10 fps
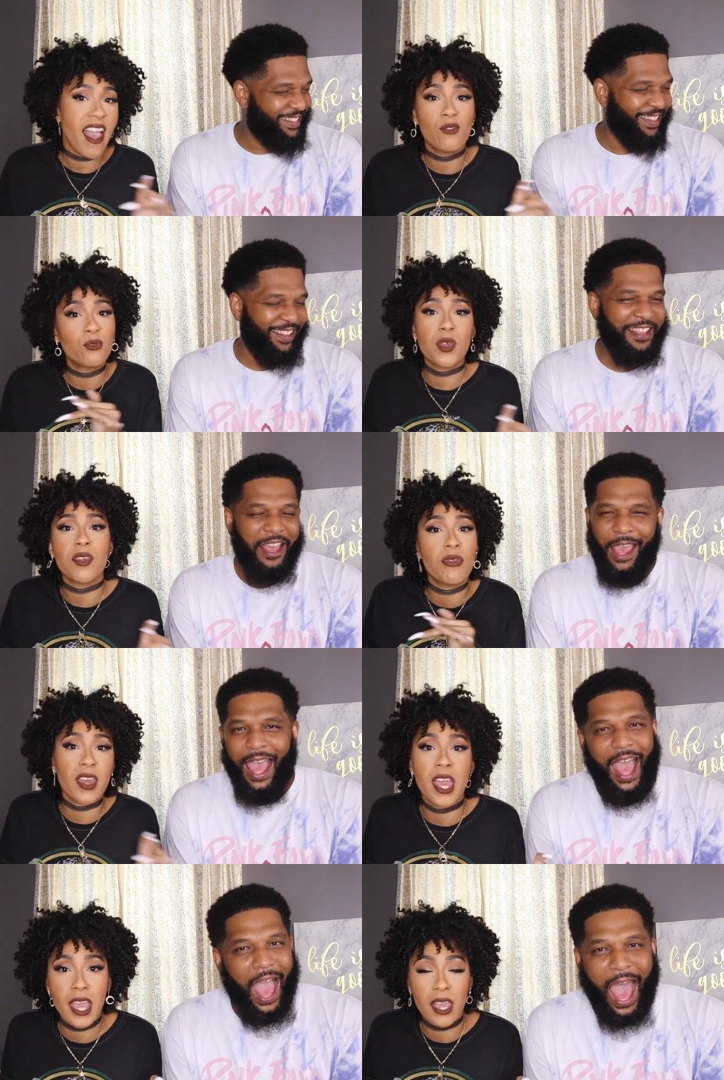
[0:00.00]

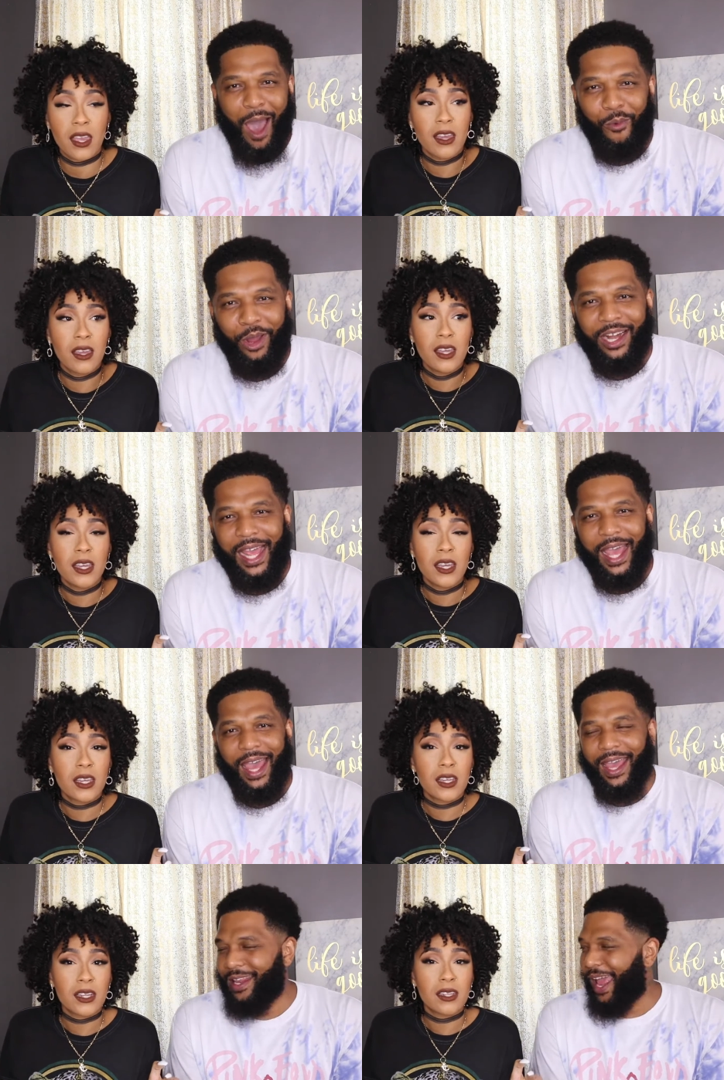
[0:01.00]
Speaker 1: everything. I'll wear that
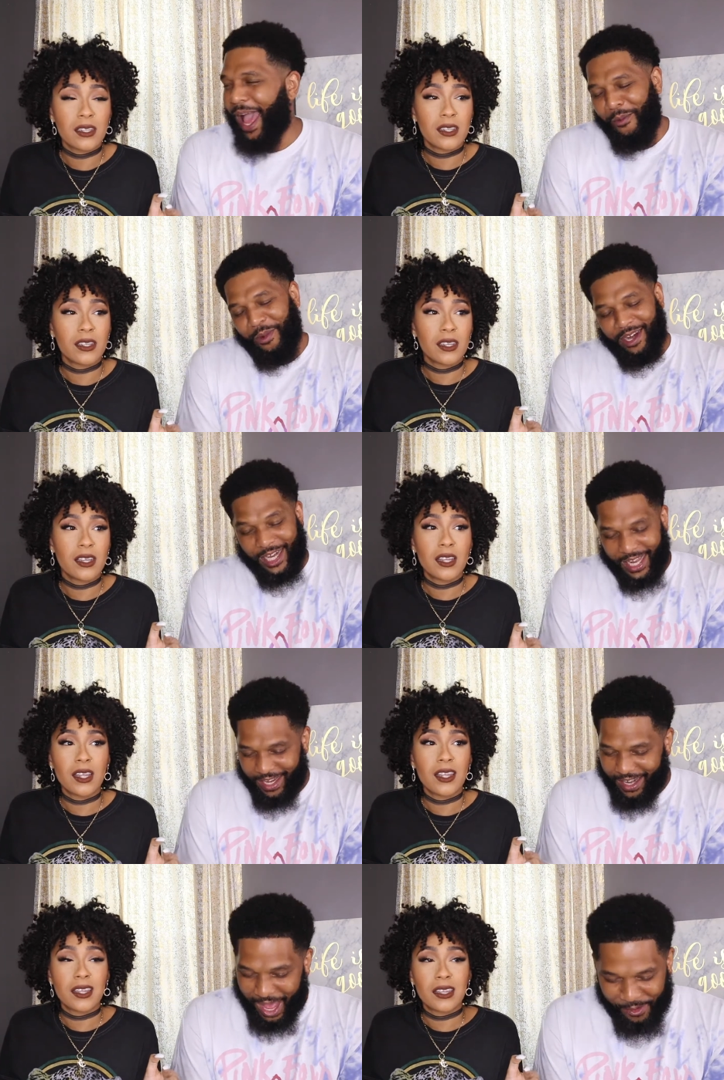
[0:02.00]
hat. I'll wear that.
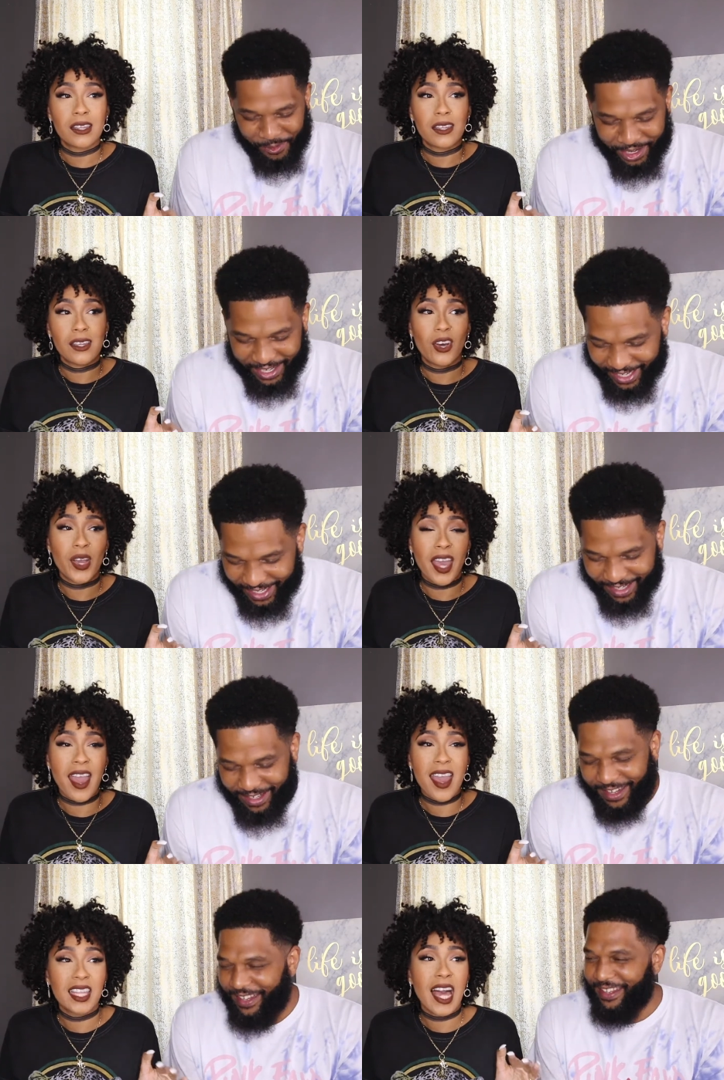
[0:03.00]
I'll wear that.
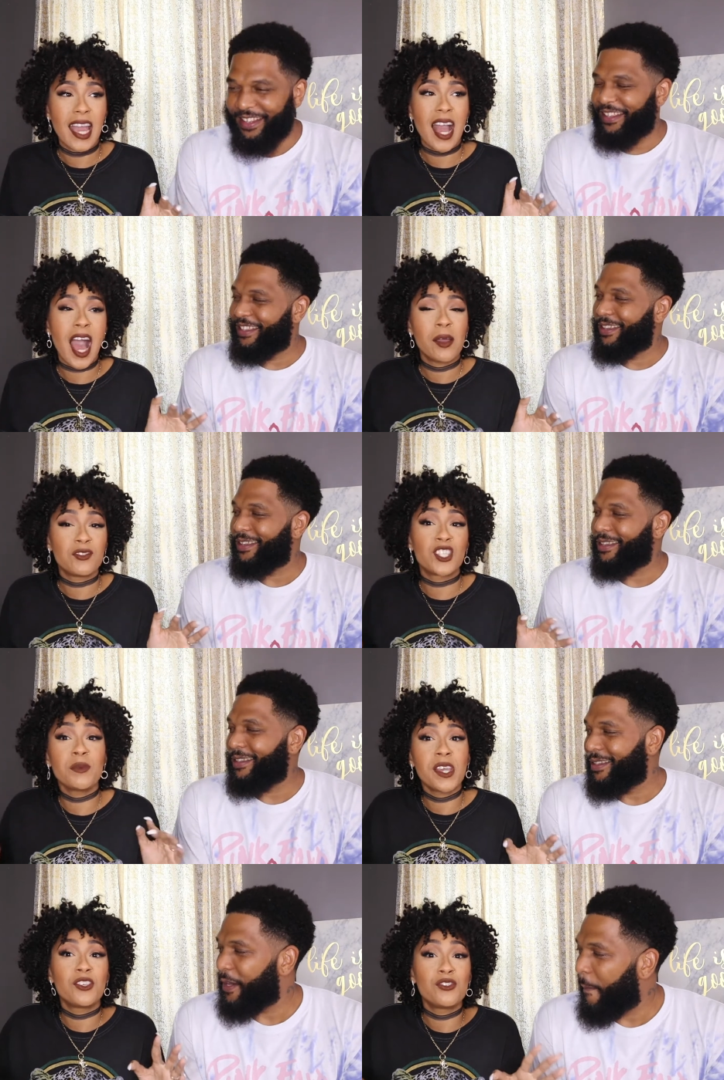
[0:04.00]
Okay, like I just
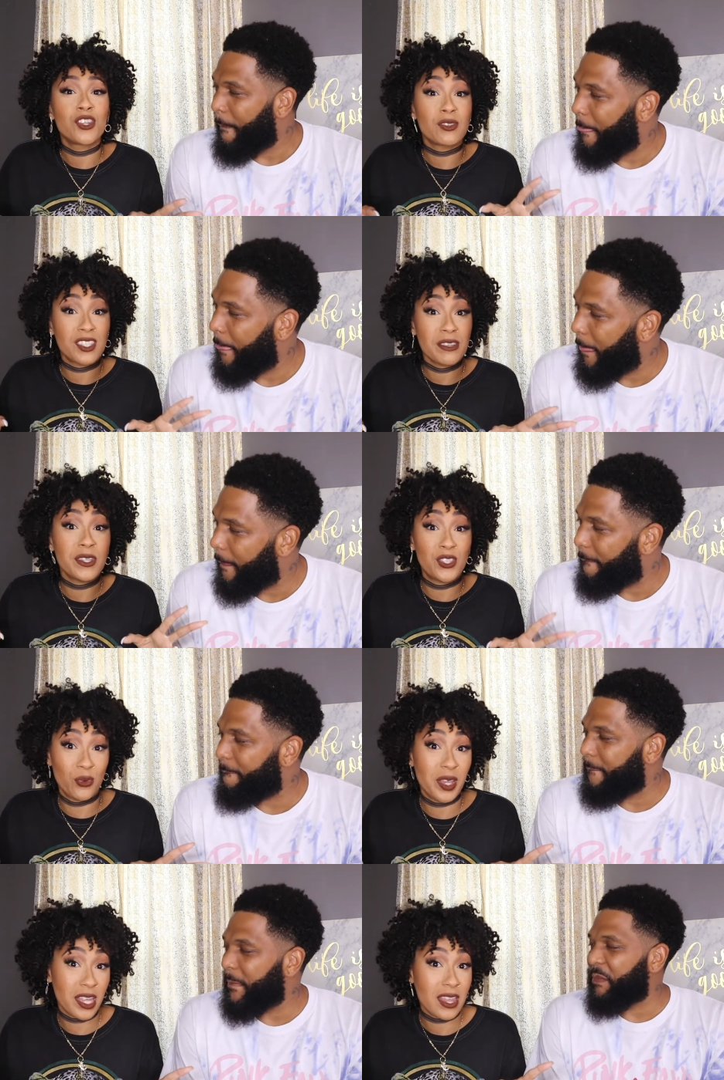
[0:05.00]
because you don't see me
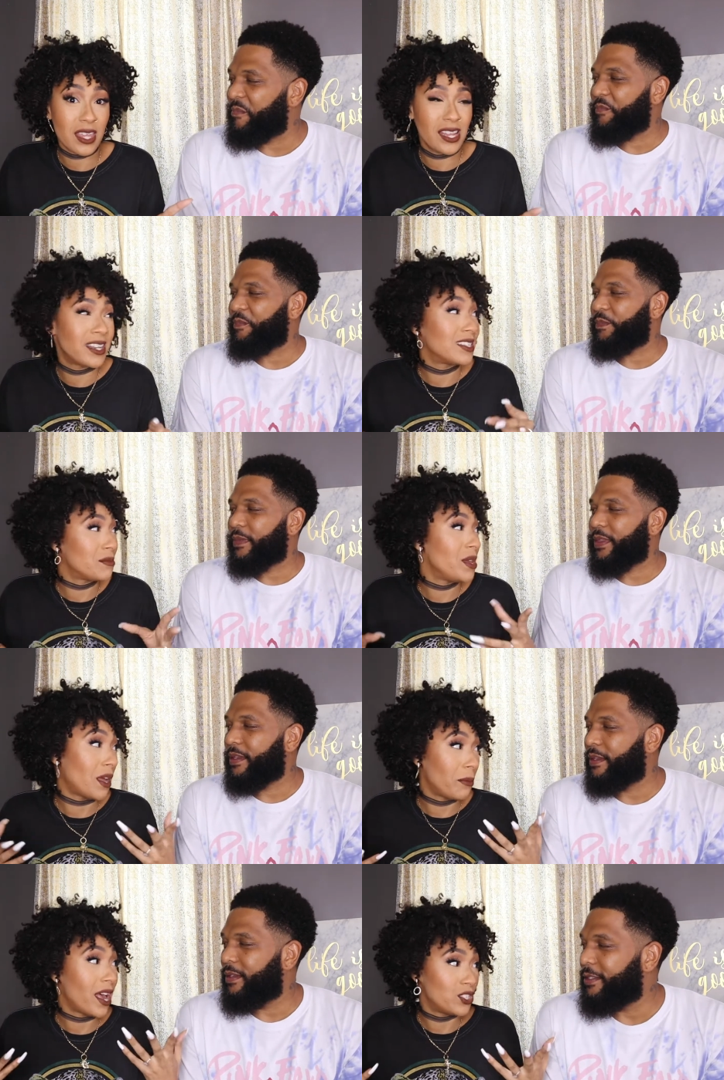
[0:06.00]
doing anything doesn't mean
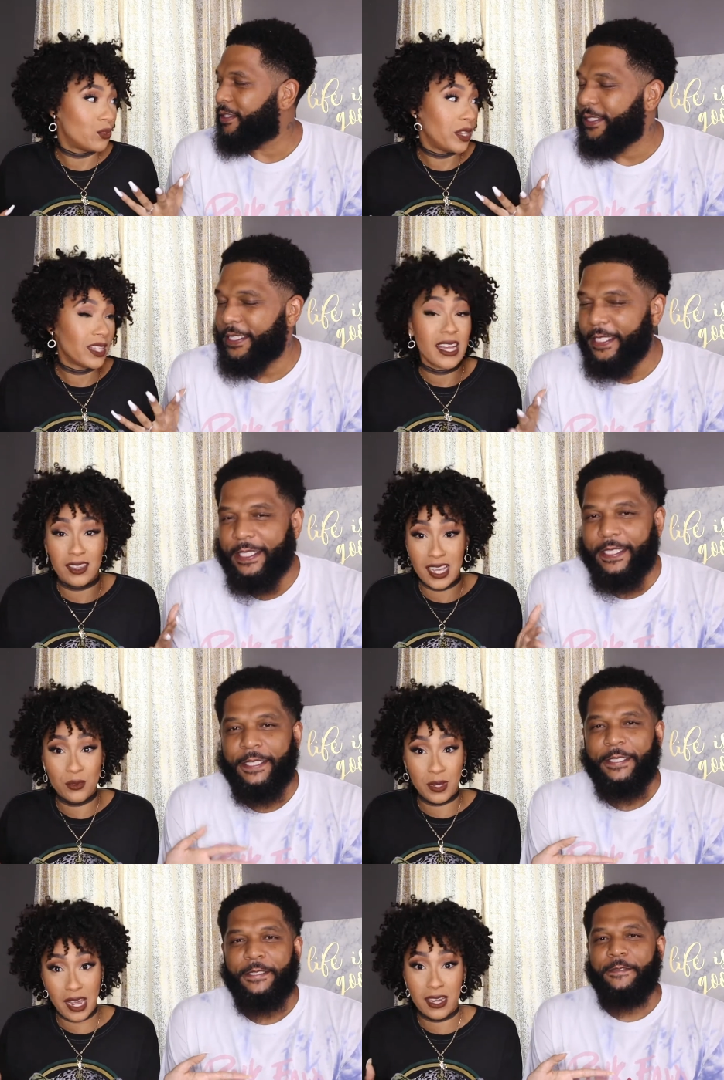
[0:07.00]
I'm not doing. Like that's
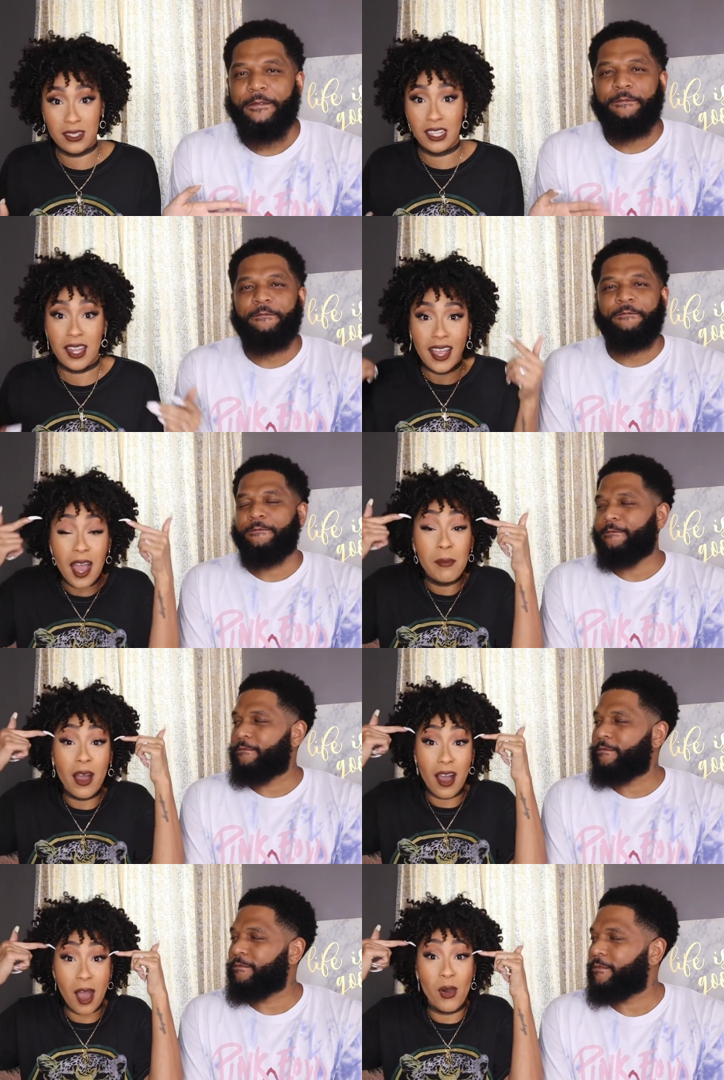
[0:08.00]
what I had to tell. Like I'm,
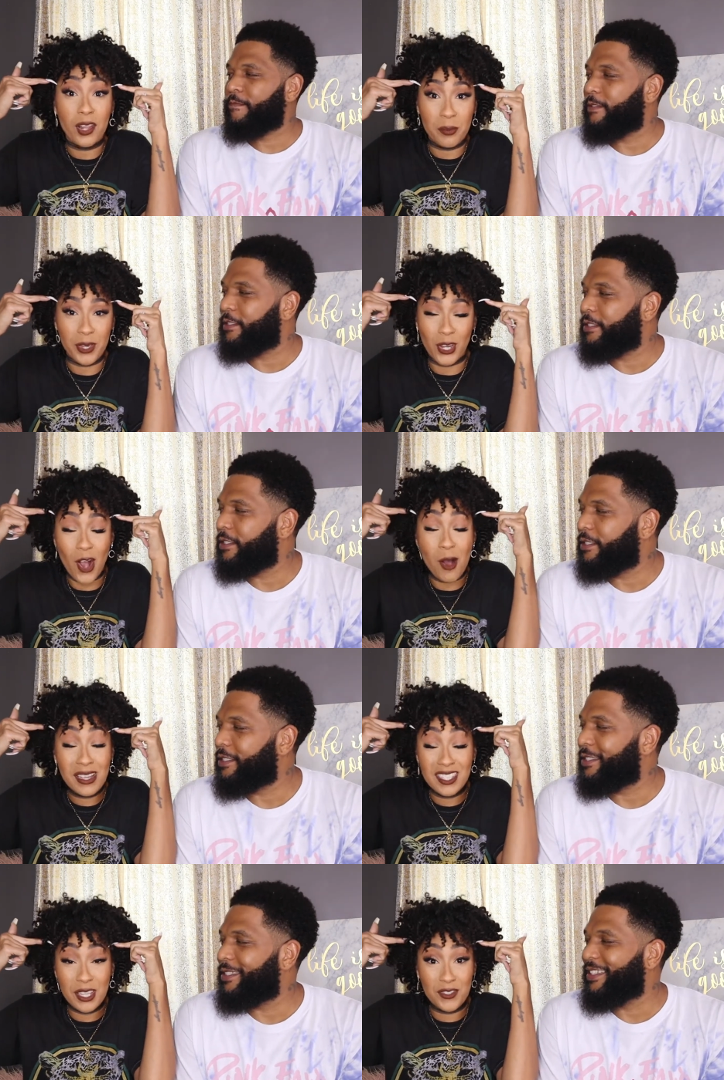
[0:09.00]
I'm all up here. All my
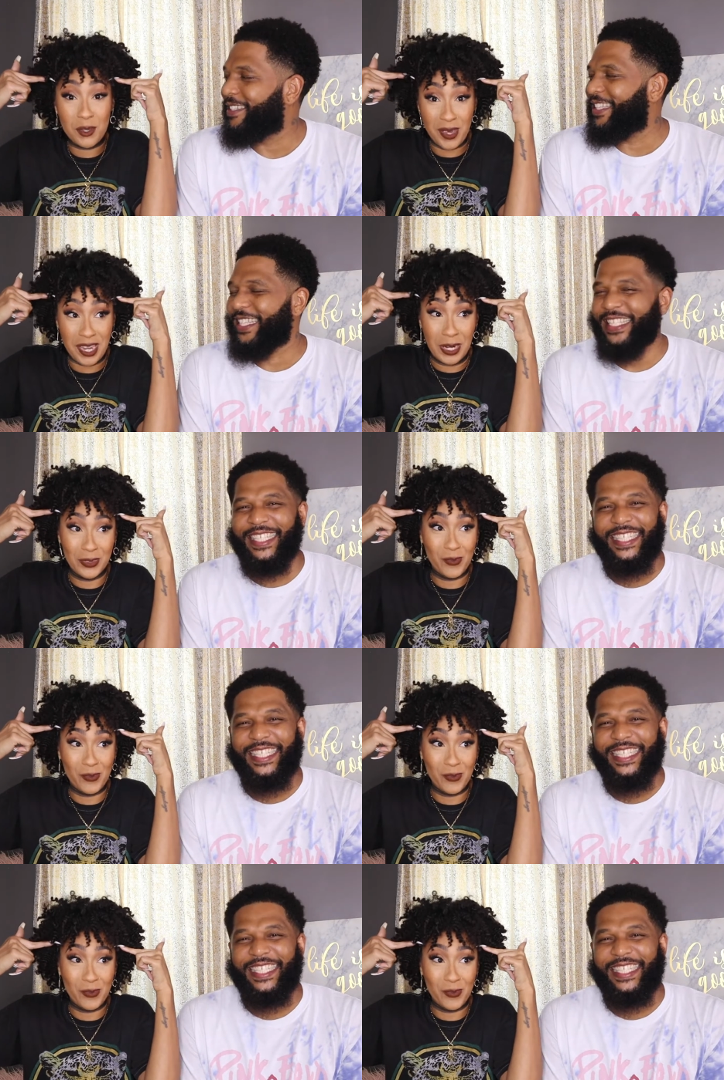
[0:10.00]
stuff's up here.